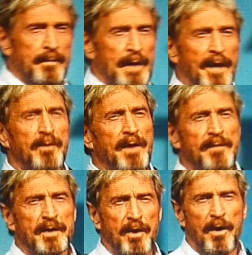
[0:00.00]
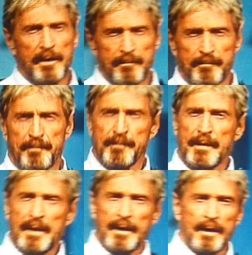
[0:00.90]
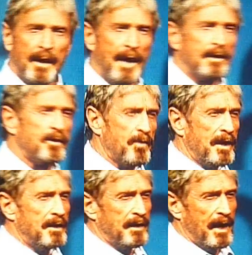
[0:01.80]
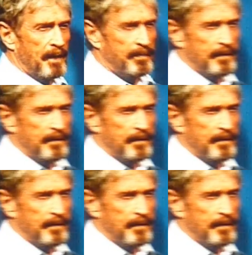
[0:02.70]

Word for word: I don't even have to call him. I can create an app,